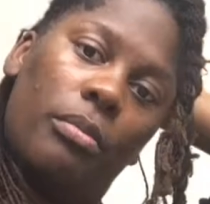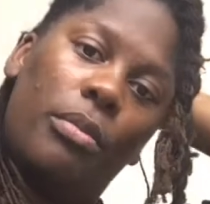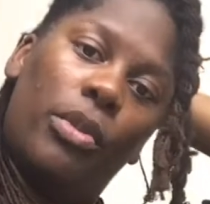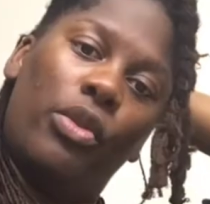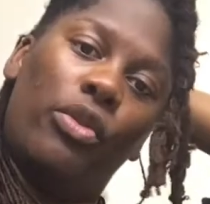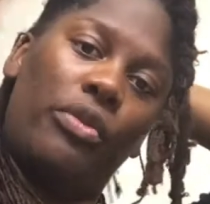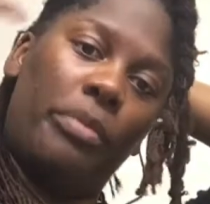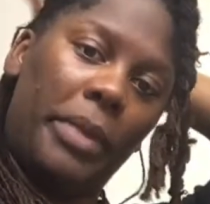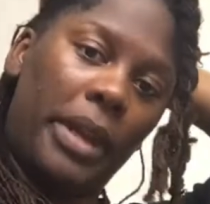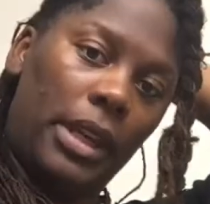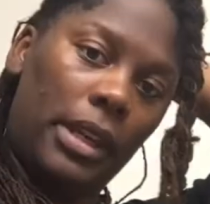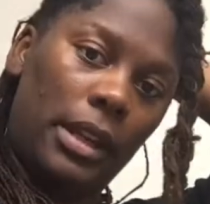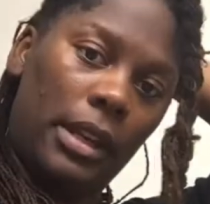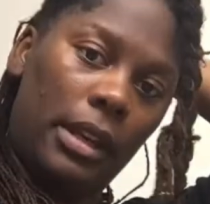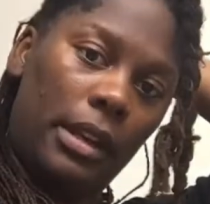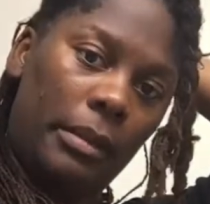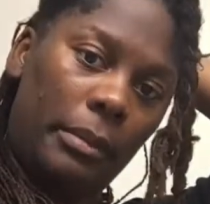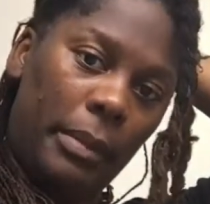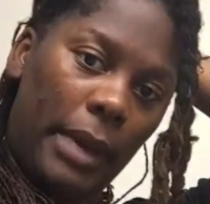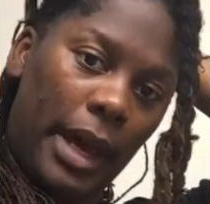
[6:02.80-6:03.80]
movement
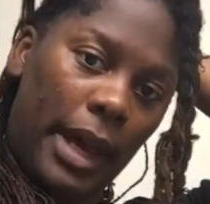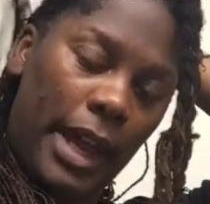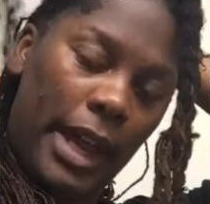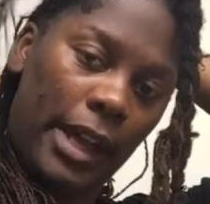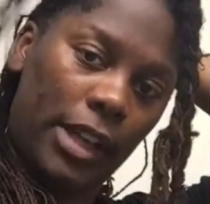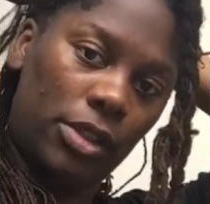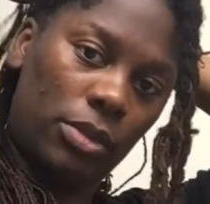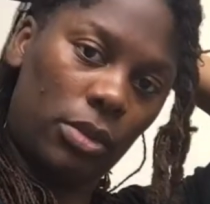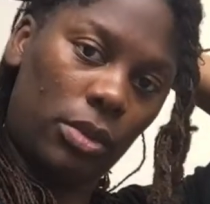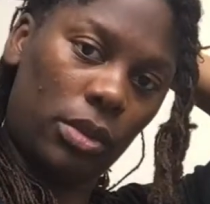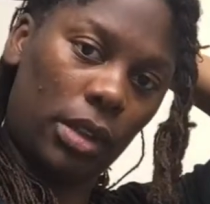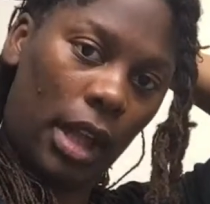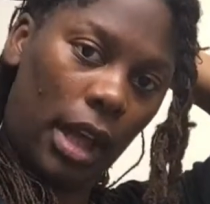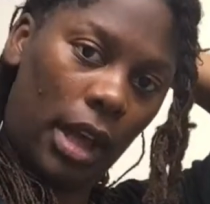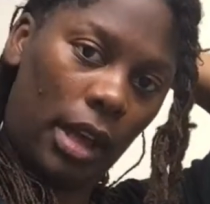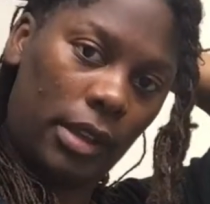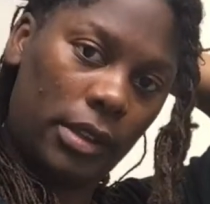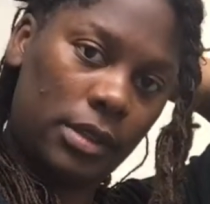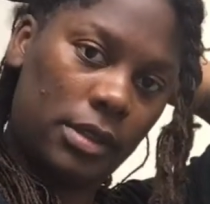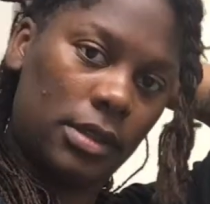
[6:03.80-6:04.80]
in my actual
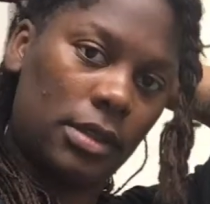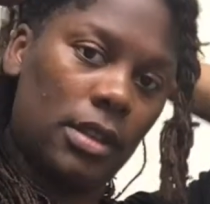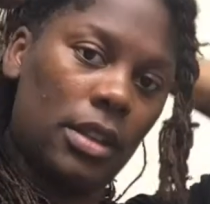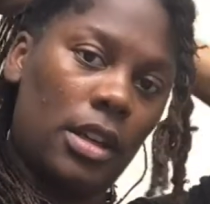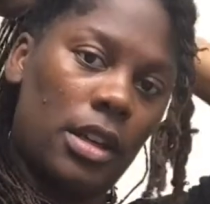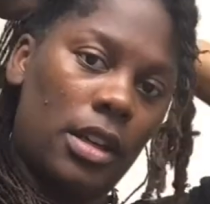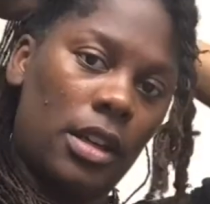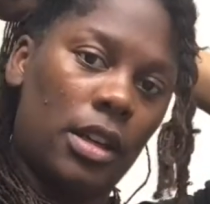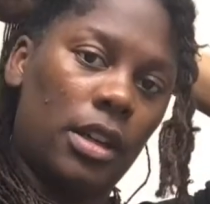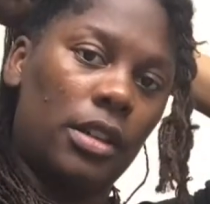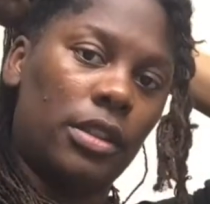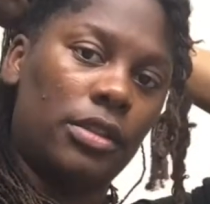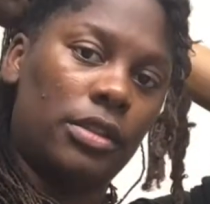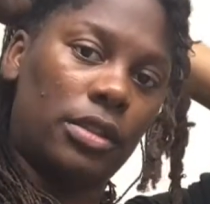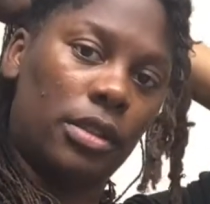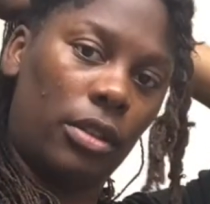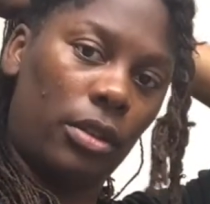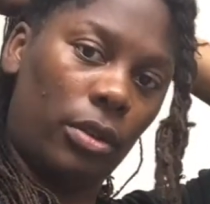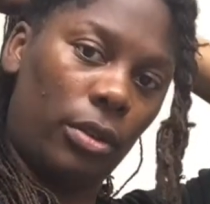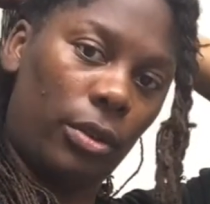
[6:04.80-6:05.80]
locks.
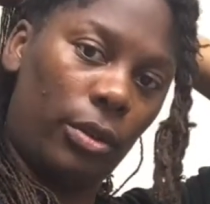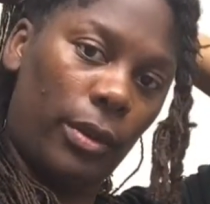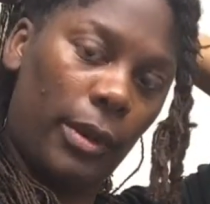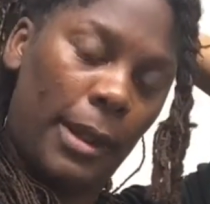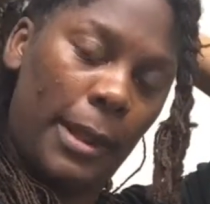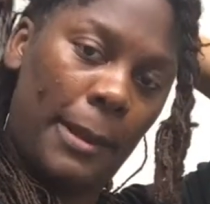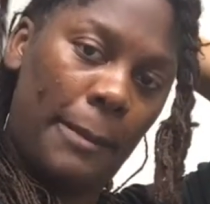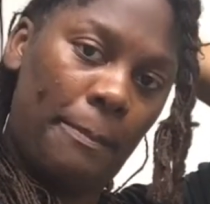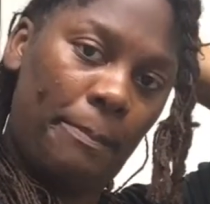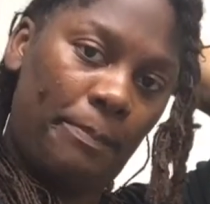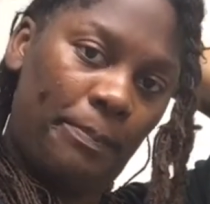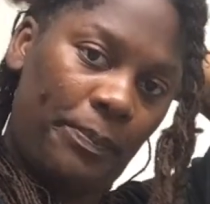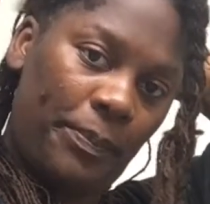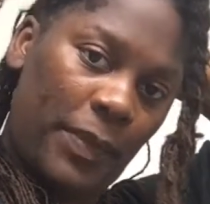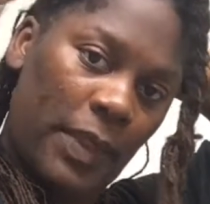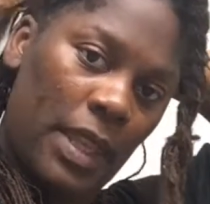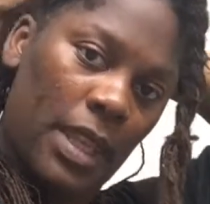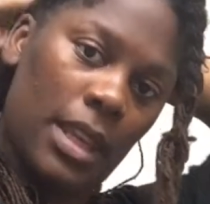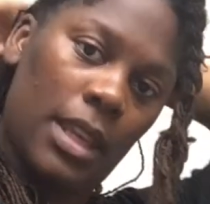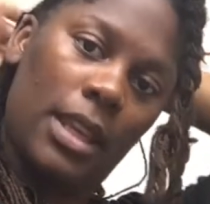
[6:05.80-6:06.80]
So
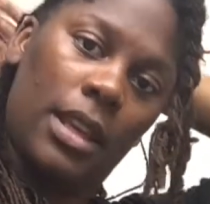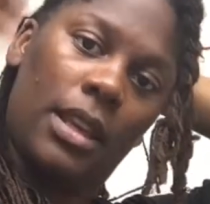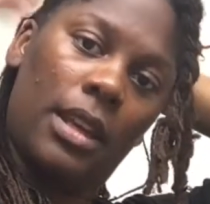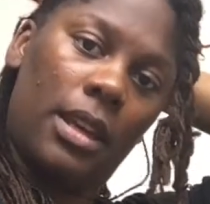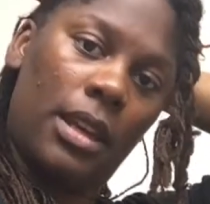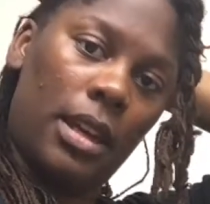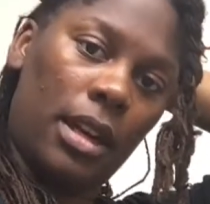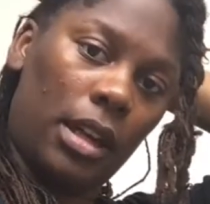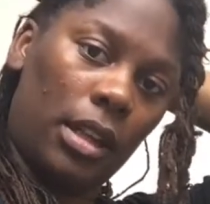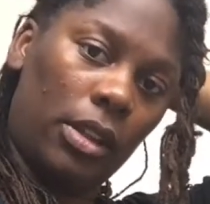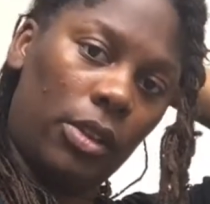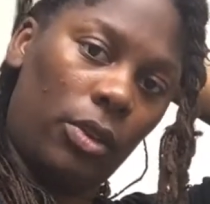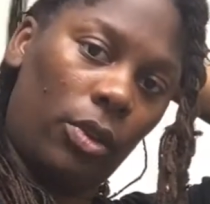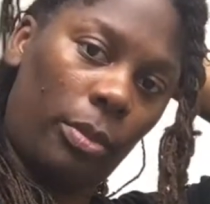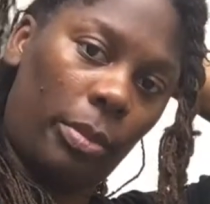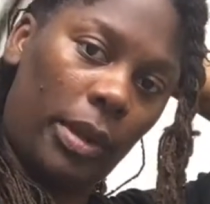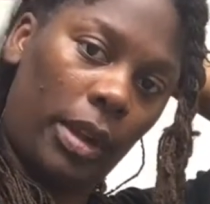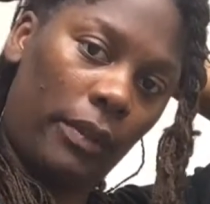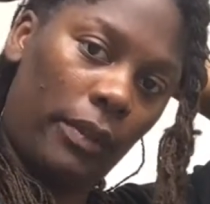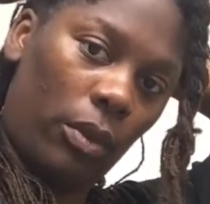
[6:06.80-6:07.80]
a little
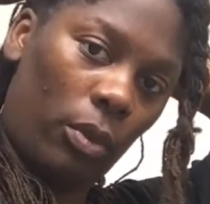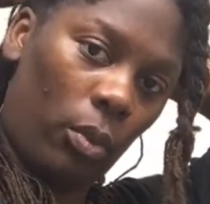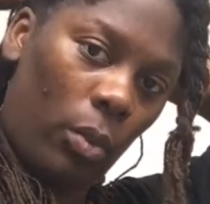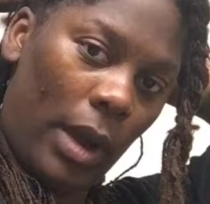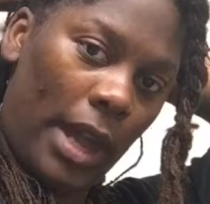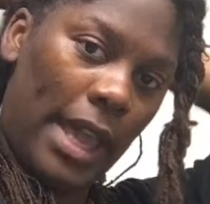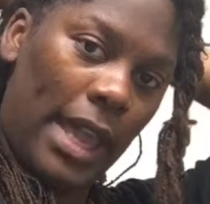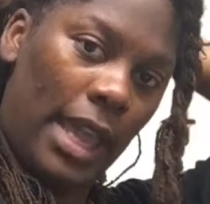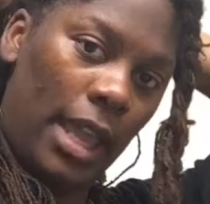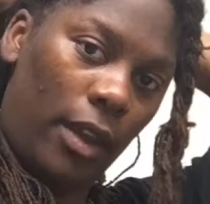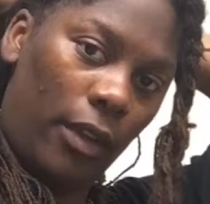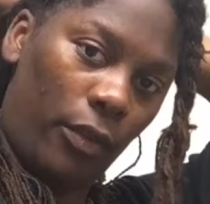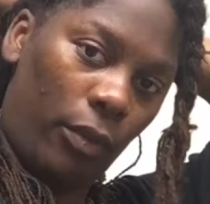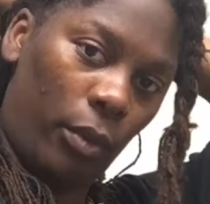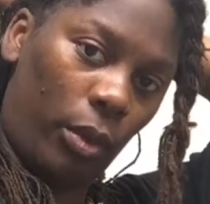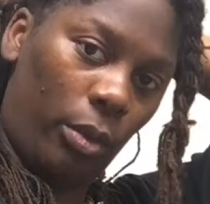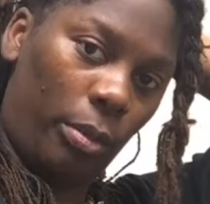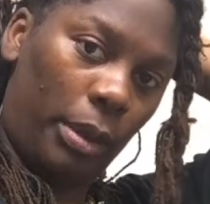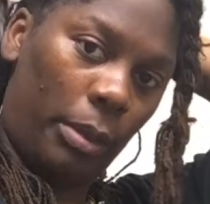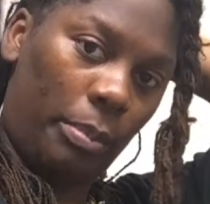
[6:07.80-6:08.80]
bit of a wave
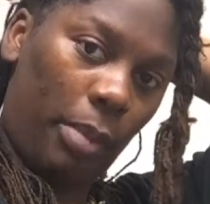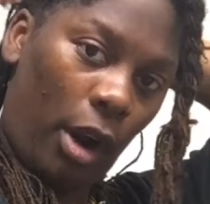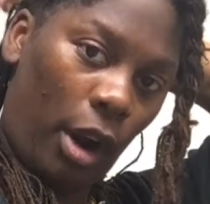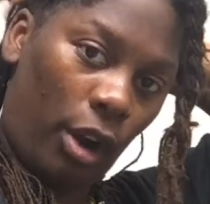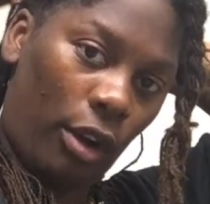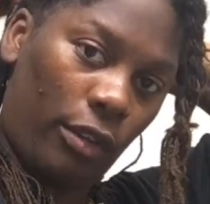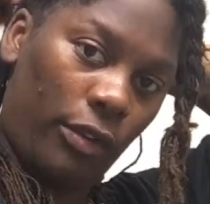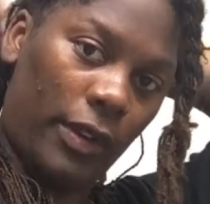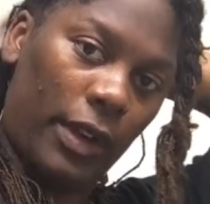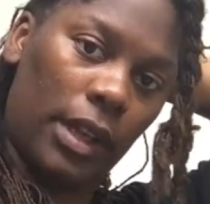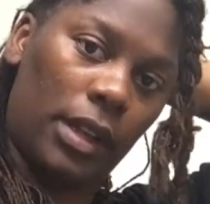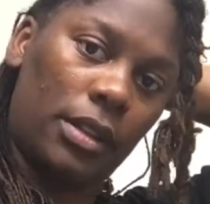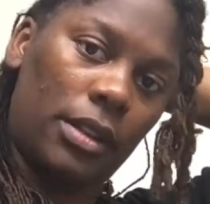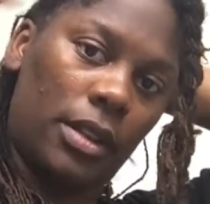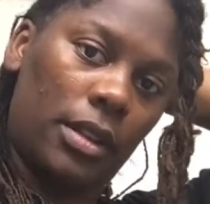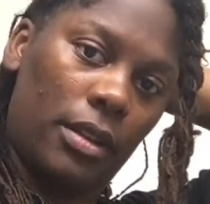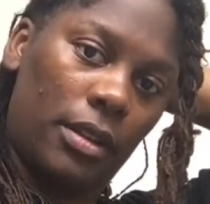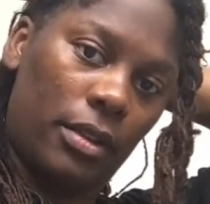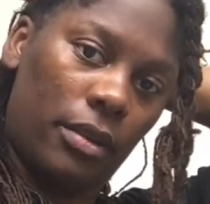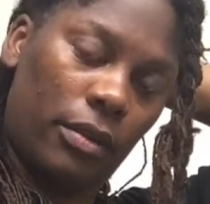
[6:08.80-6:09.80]
will be perfect
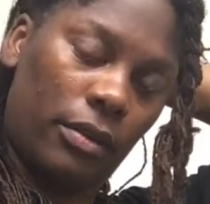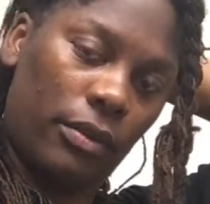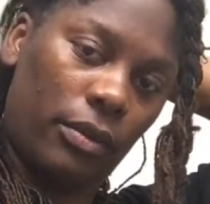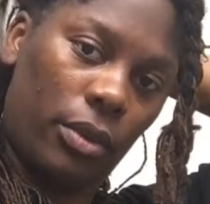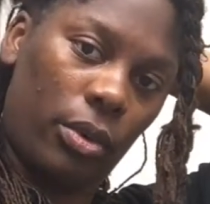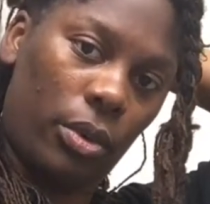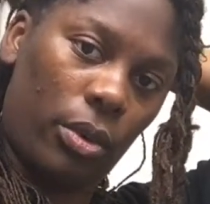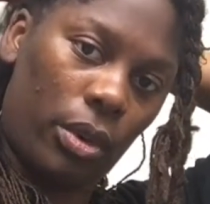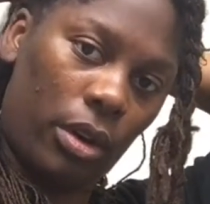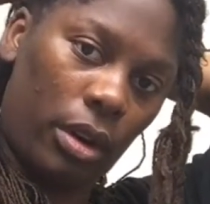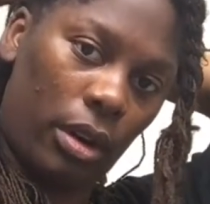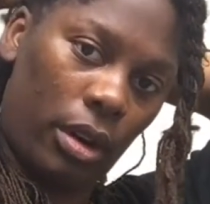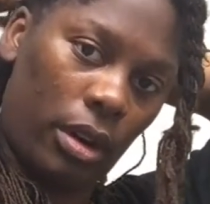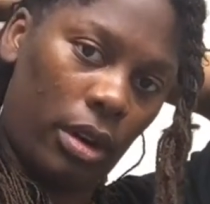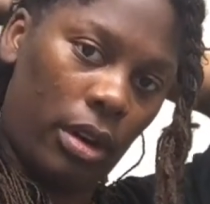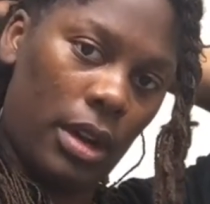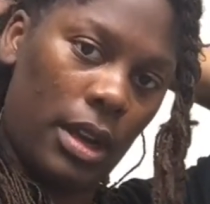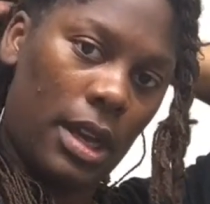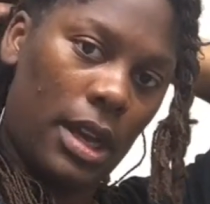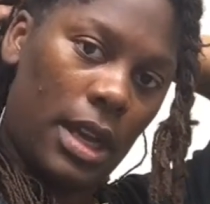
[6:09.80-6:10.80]
for
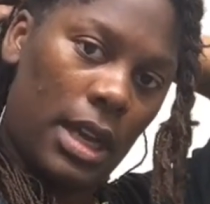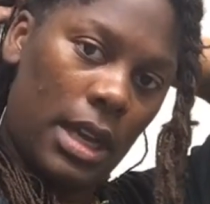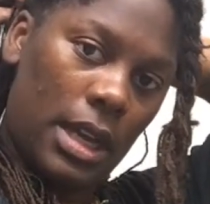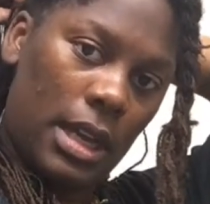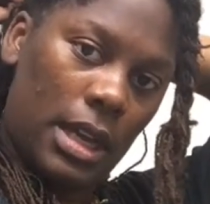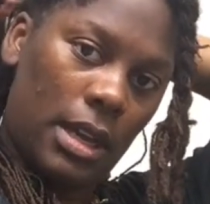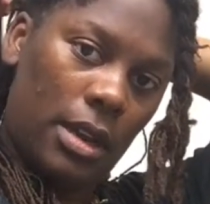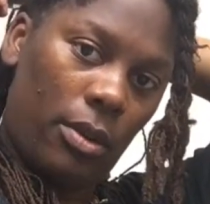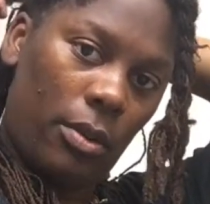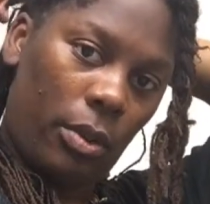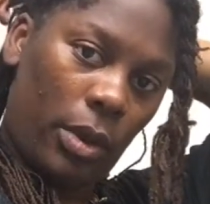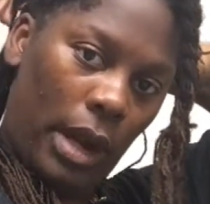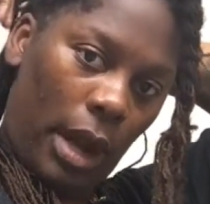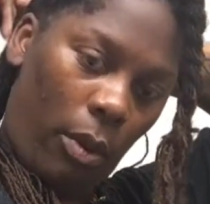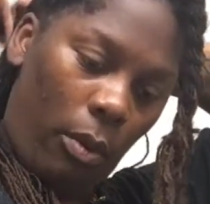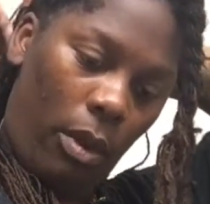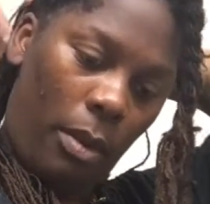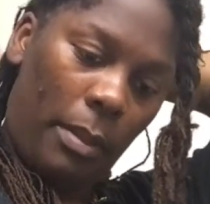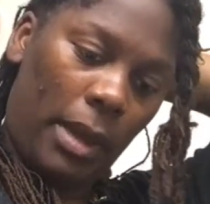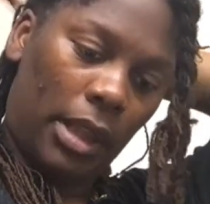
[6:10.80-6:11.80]
what I
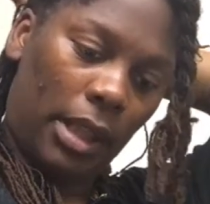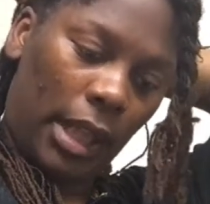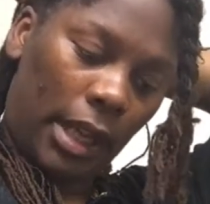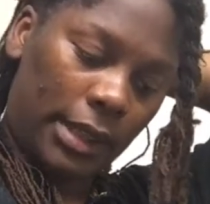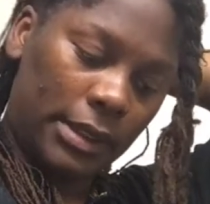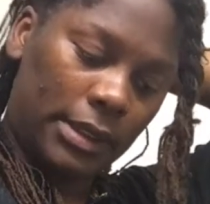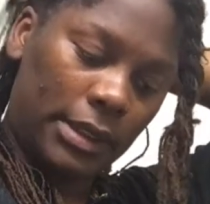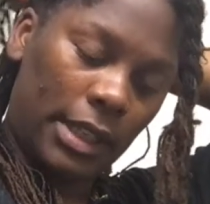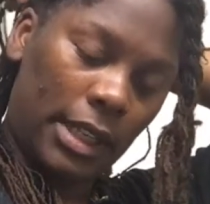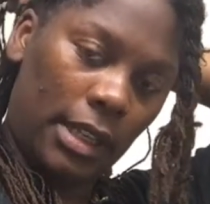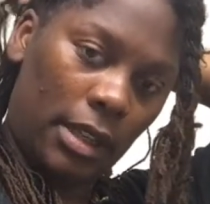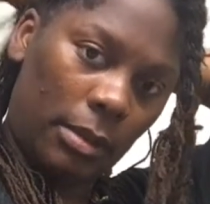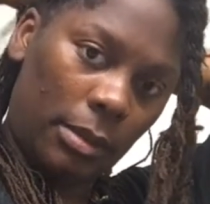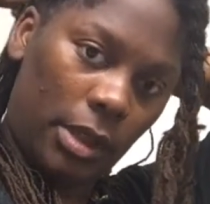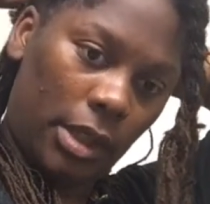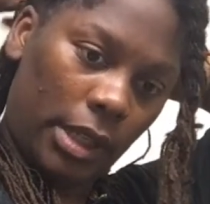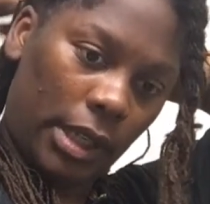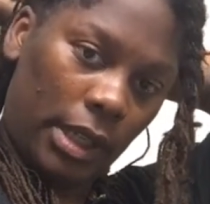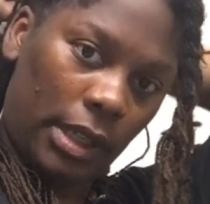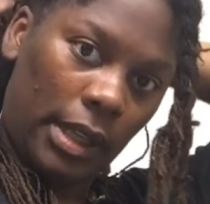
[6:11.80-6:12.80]
want my locks to end up
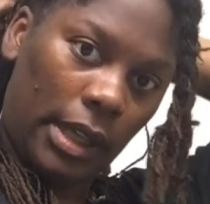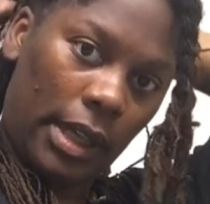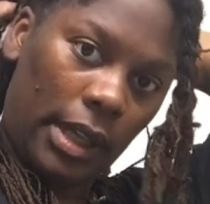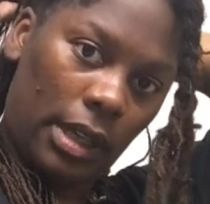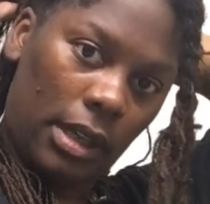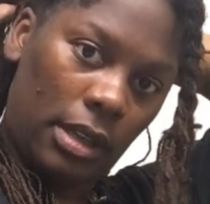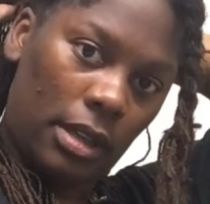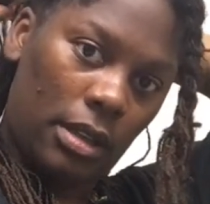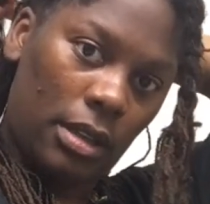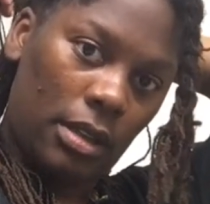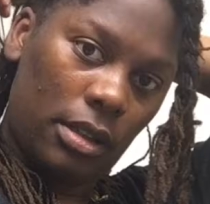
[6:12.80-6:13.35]
looking like.